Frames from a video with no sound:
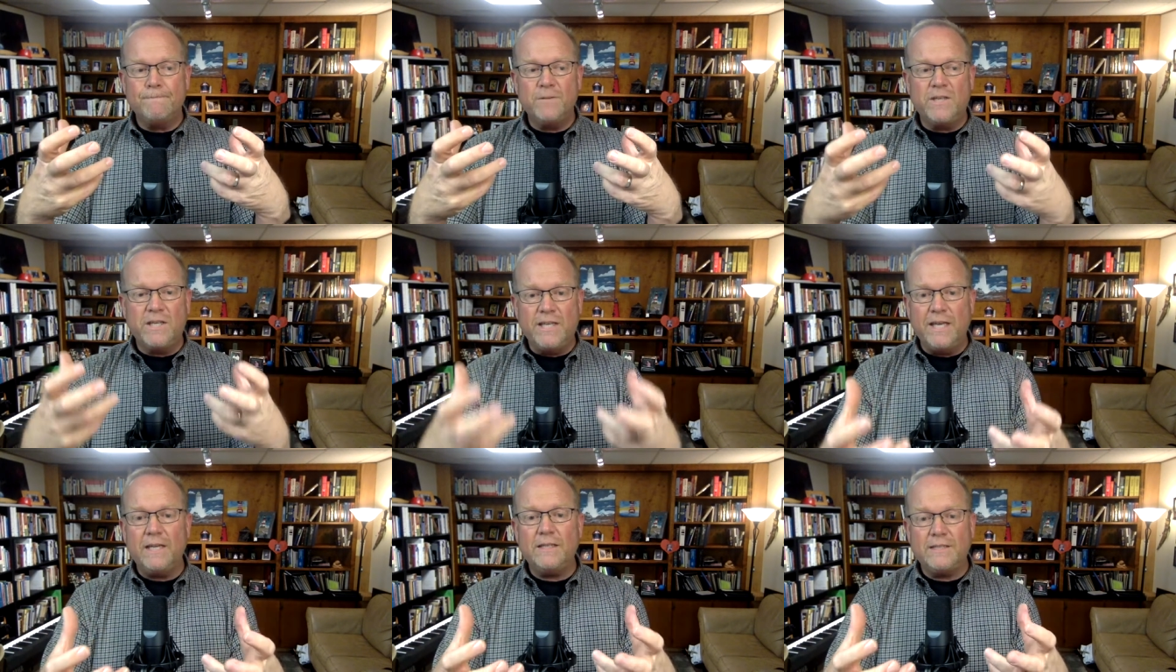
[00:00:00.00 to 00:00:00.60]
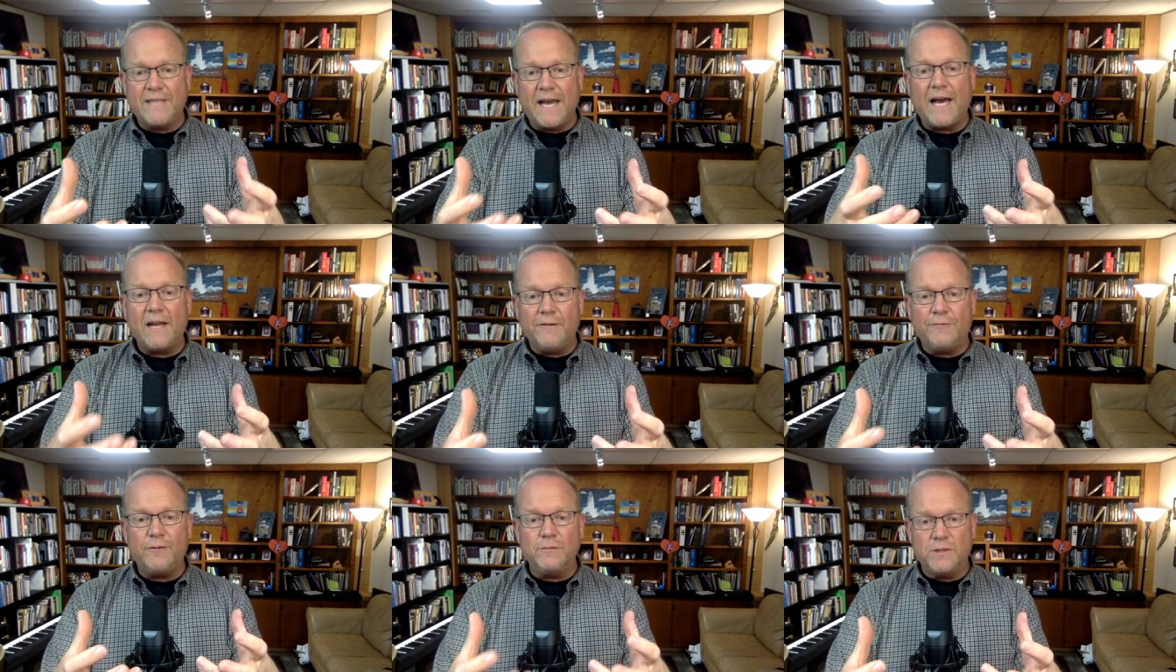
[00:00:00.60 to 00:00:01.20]
get
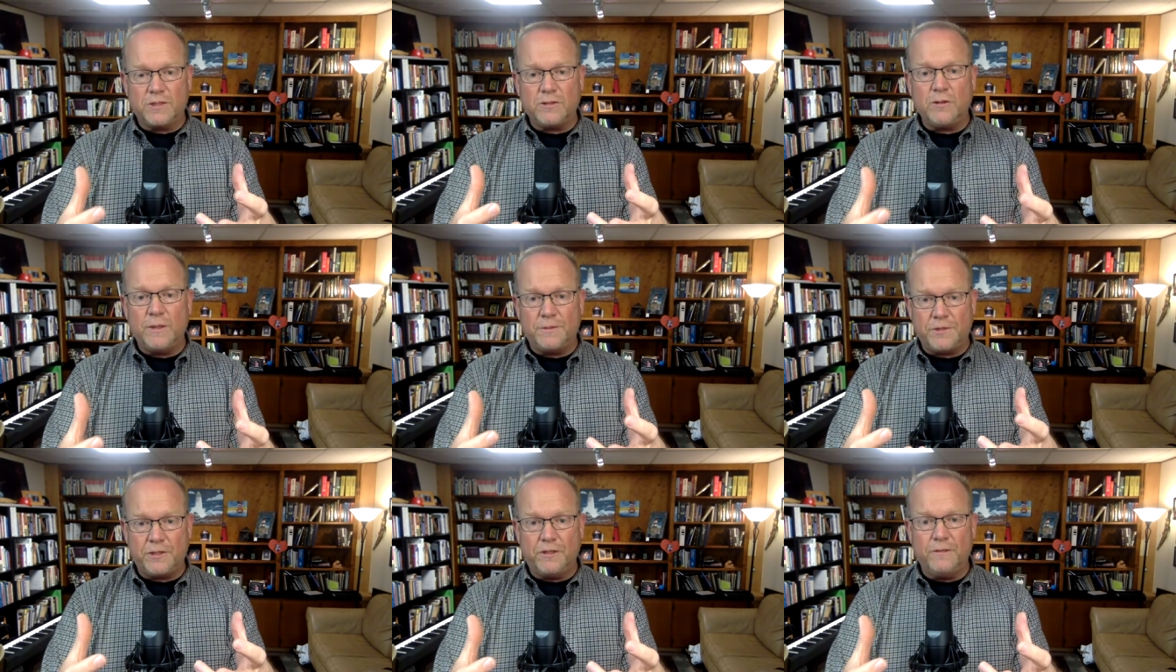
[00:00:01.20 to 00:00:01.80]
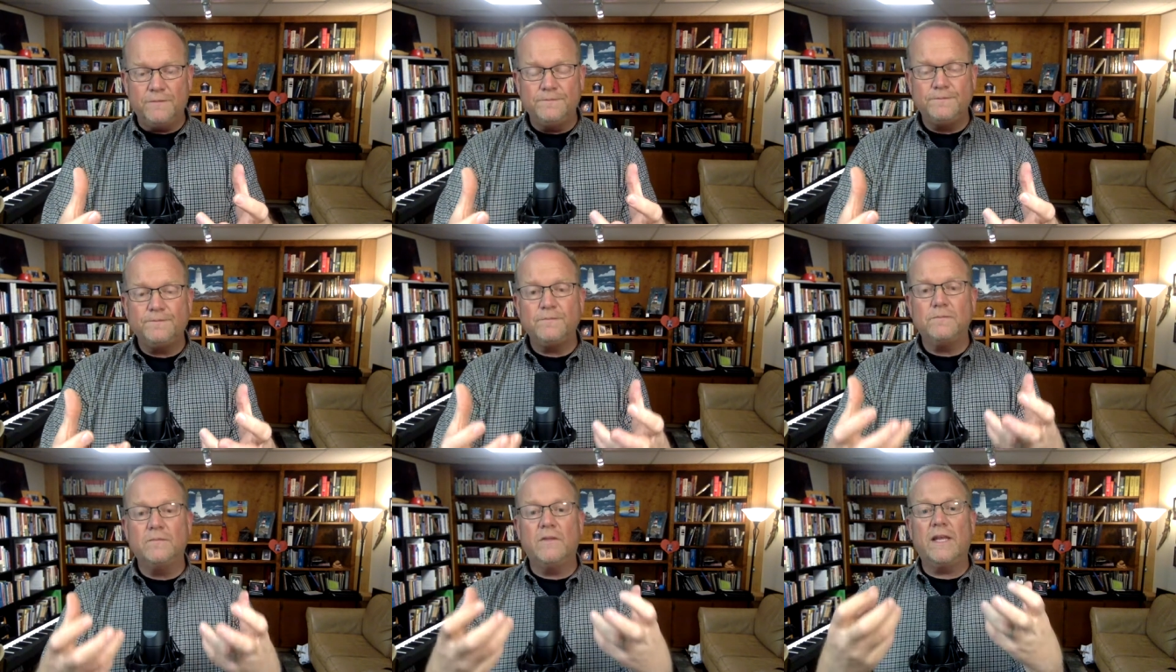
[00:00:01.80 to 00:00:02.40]
data from scripture
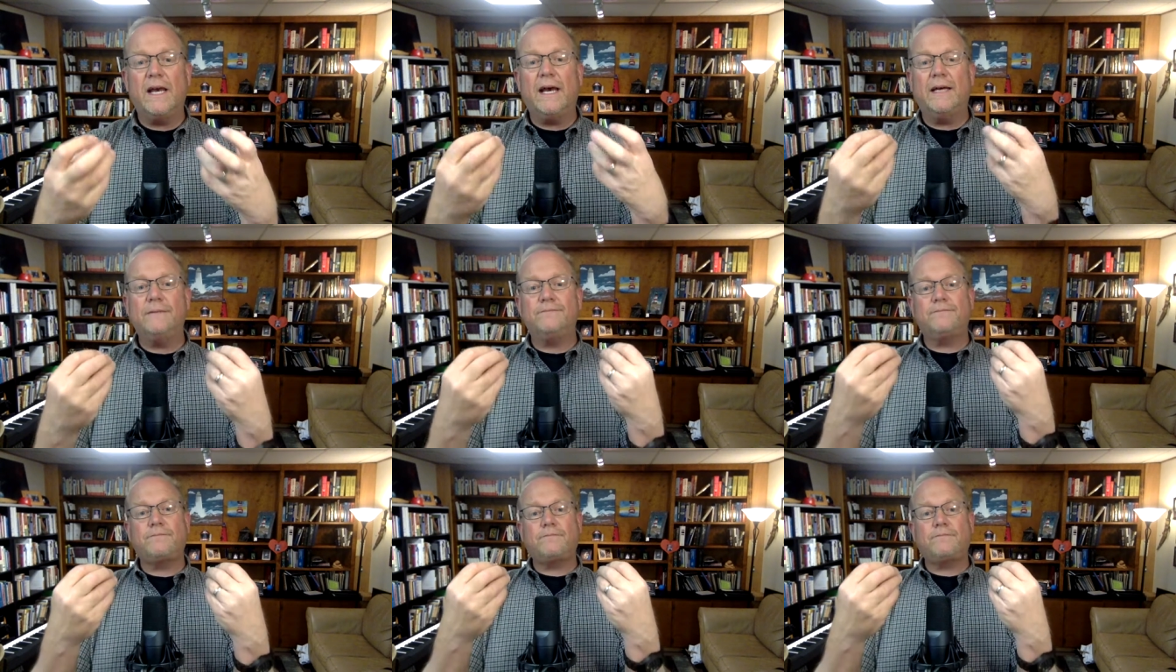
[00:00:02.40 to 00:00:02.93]
that